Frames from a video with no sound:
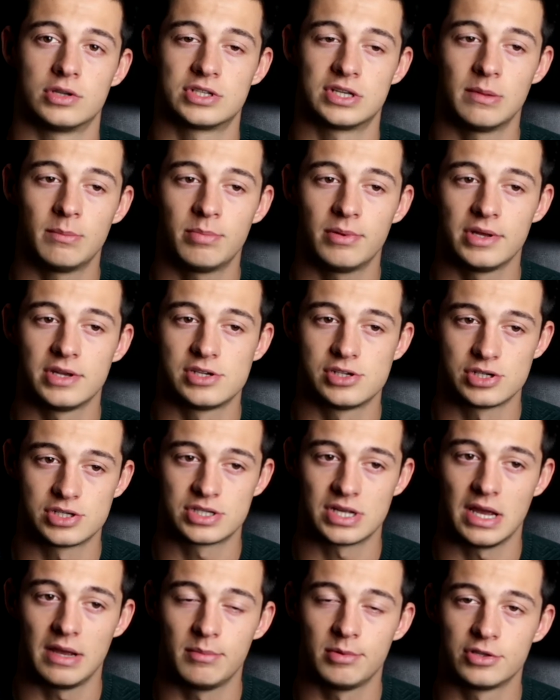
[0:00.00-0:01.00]
simply
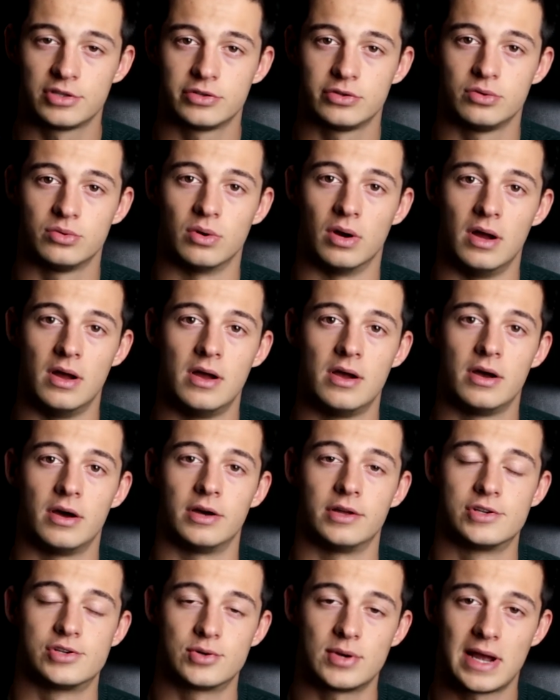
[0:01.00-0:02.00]
just able to
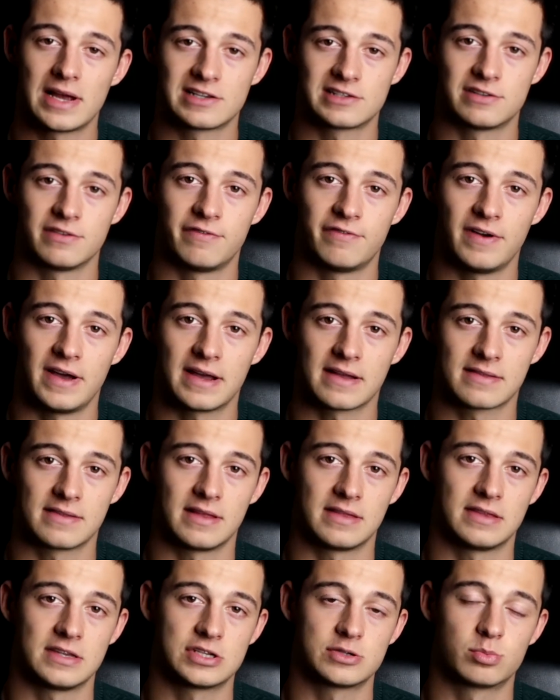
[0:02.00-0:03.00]
address the fact
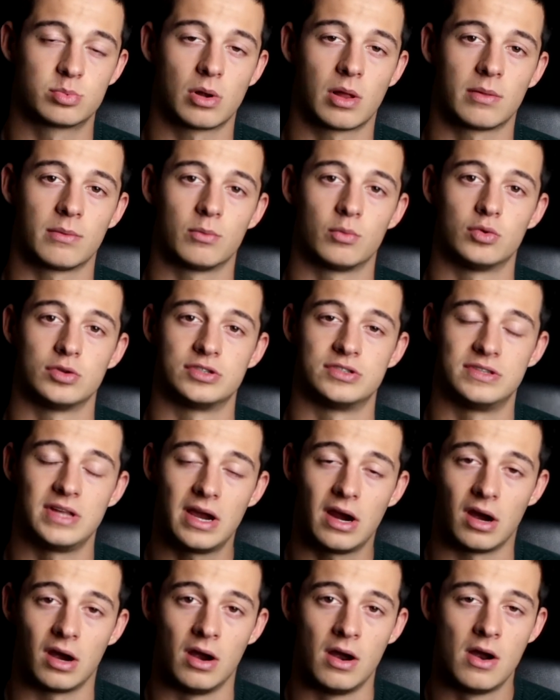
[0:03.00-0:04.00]
that this problem was
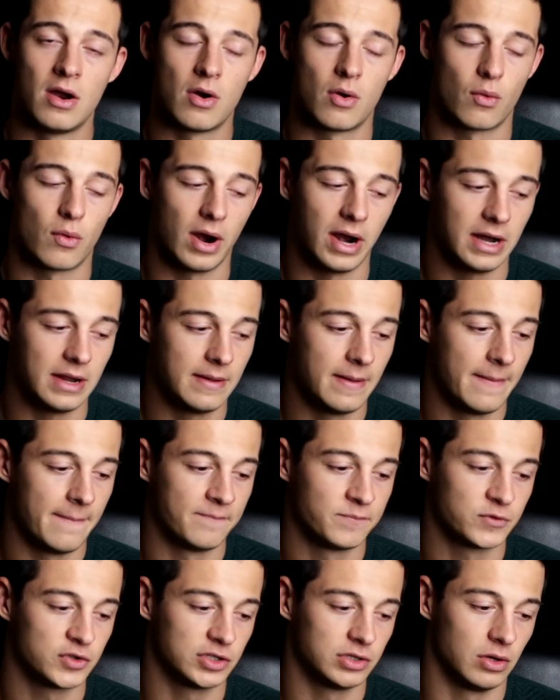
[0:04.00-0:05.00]
there, right?
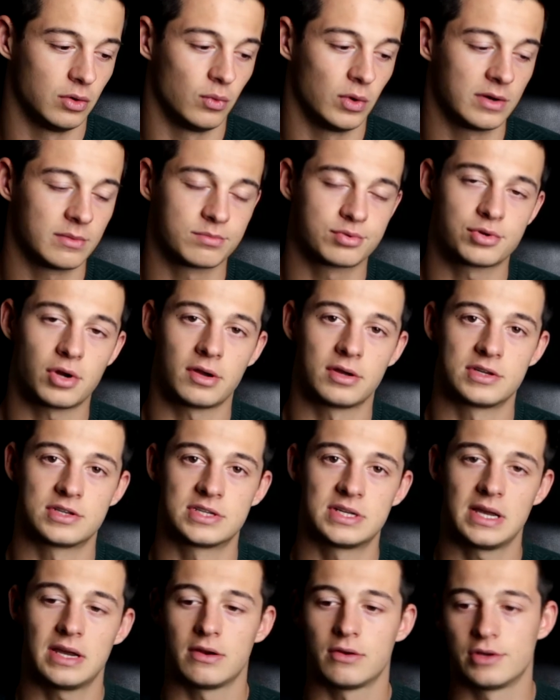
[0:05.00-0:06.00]
So what I'm trying to
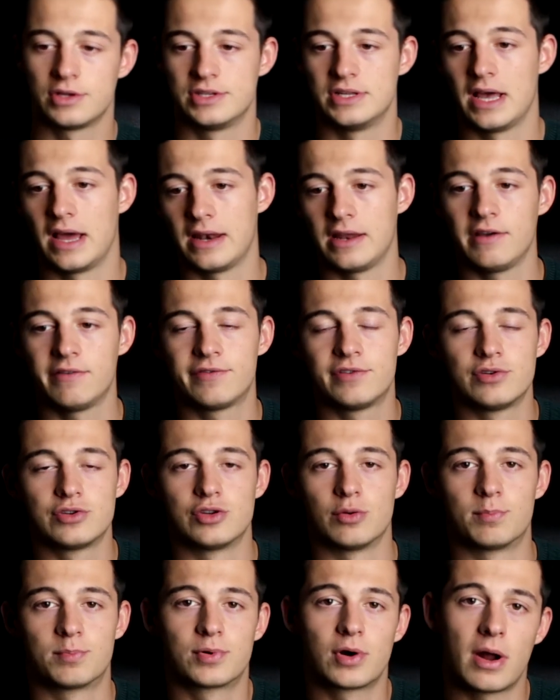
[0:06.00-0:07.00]
say here is that if
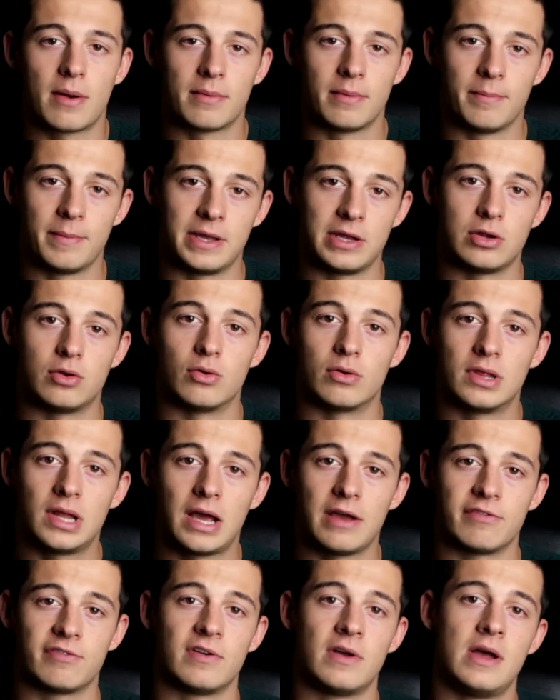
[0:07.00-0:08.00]
there's a problem in your
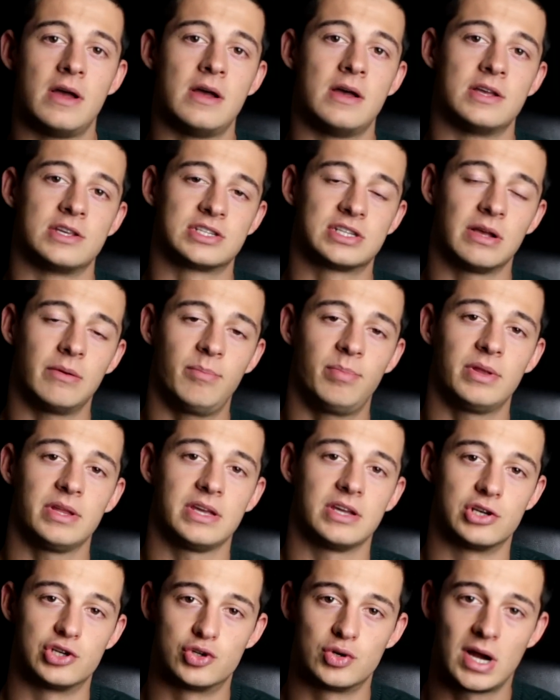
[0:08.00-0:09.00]
life,
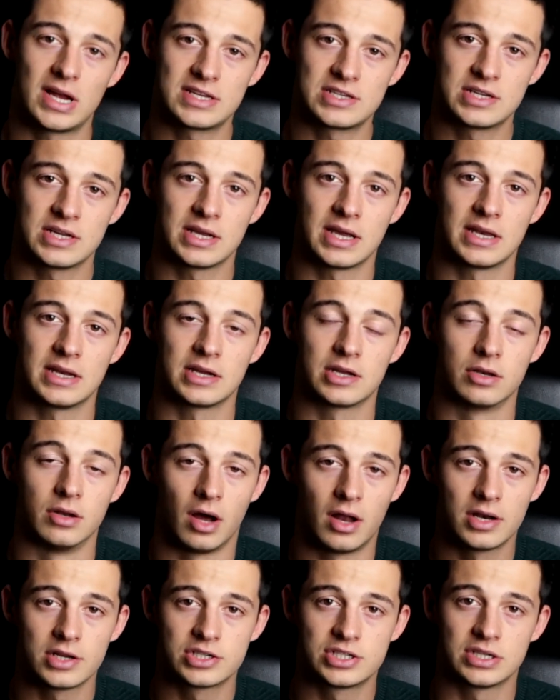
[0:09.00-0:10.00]
simply addressing and
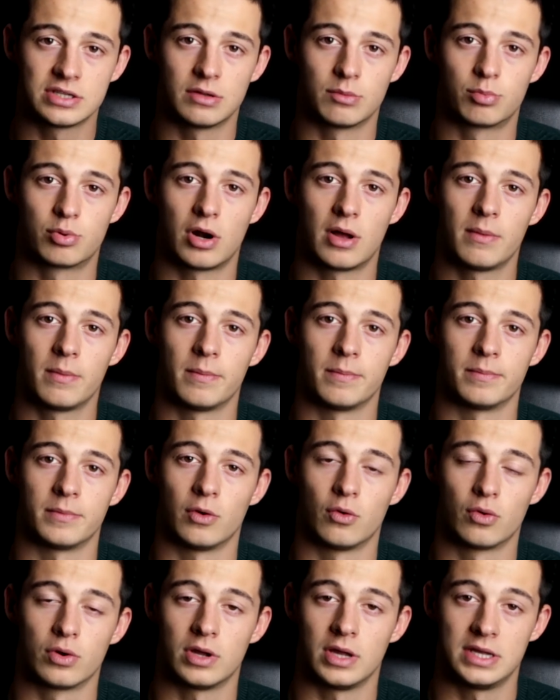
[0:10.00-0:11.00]
acknowledging the problem
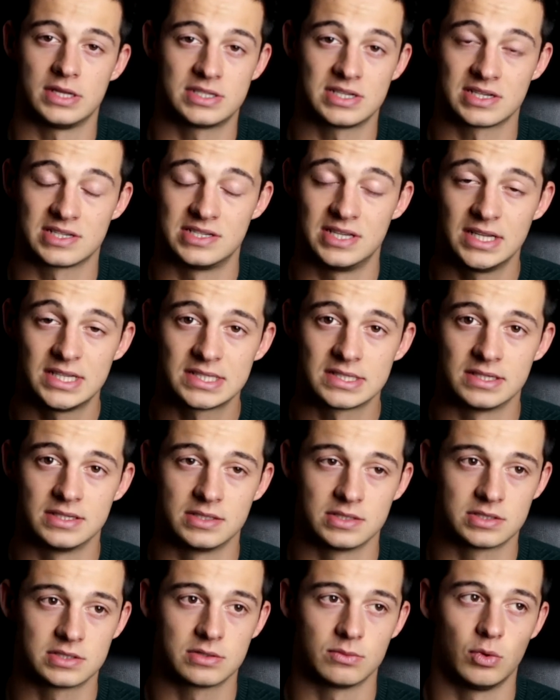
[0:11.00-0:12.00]
or its
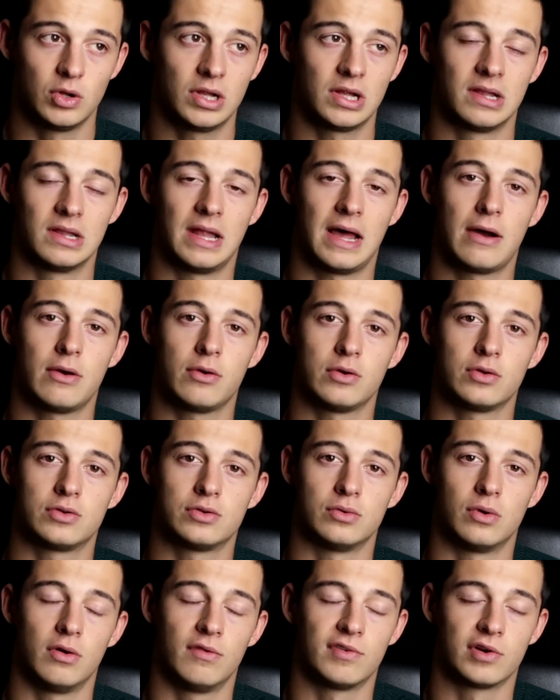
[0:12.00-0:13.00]
existence will allow you
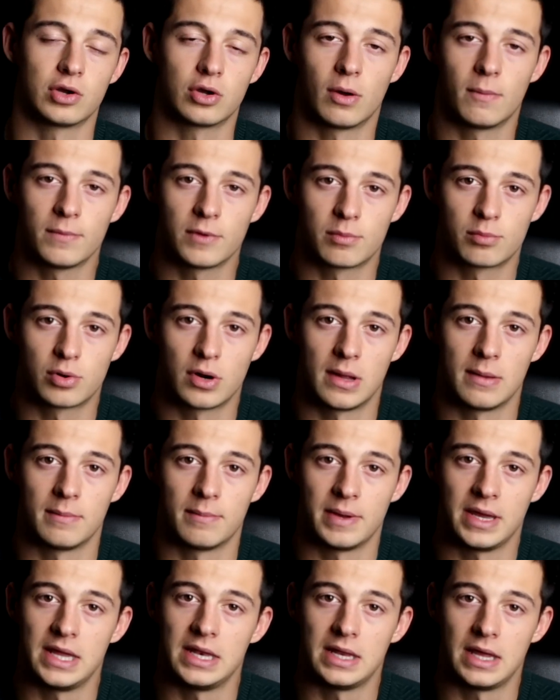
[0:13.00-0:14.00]
to overcome the
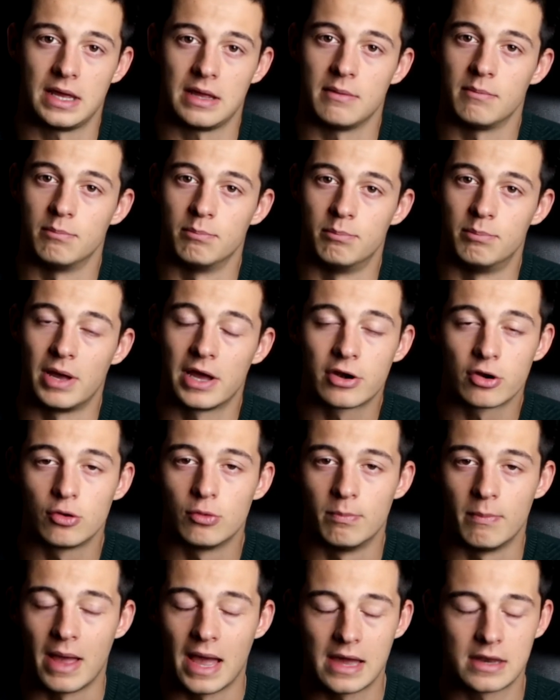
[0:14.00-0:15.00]
problem in a better
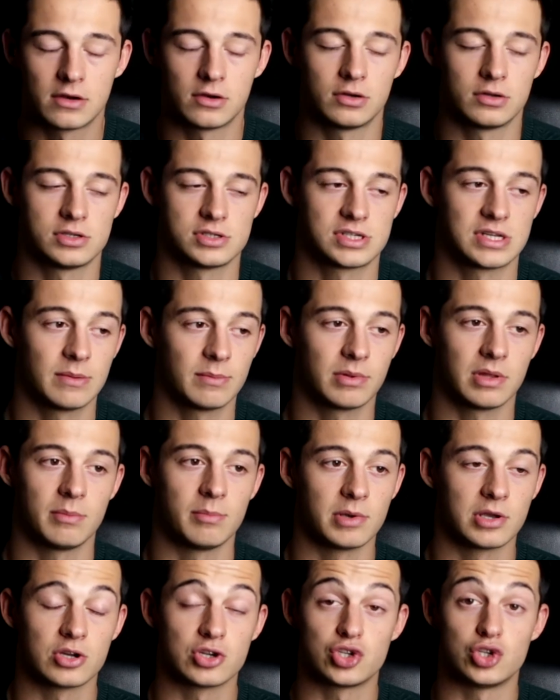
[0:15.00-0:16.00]
manner, simply
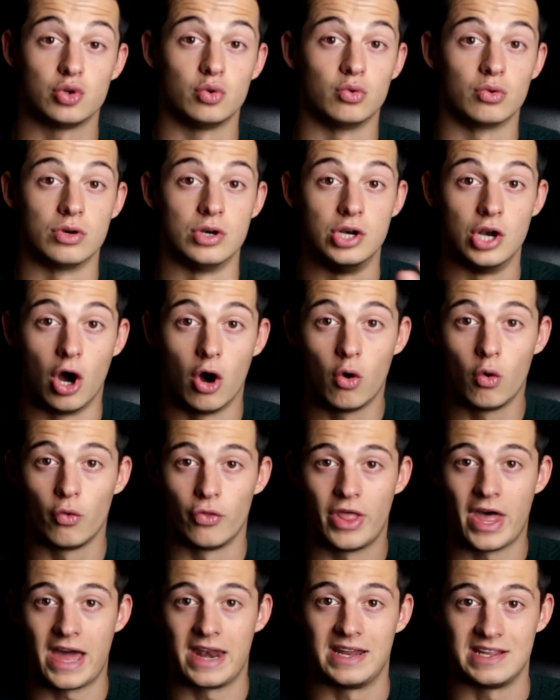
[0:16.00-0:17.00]
because you know
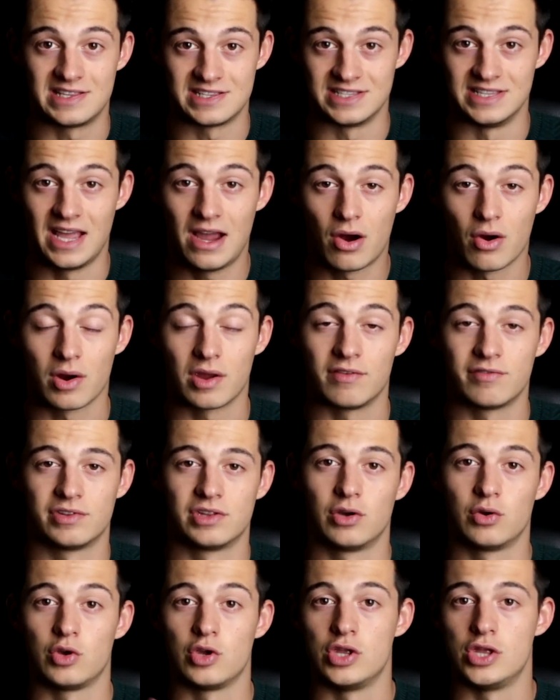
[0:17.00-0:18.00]
that it's there, even
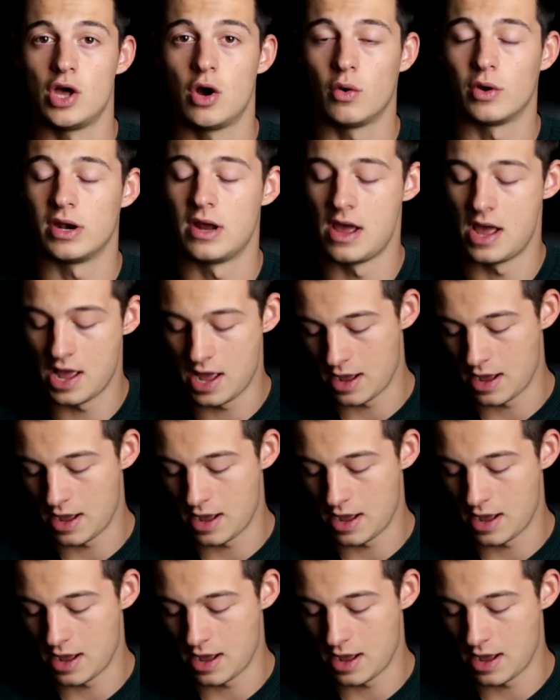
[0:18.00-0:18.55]
though you know it.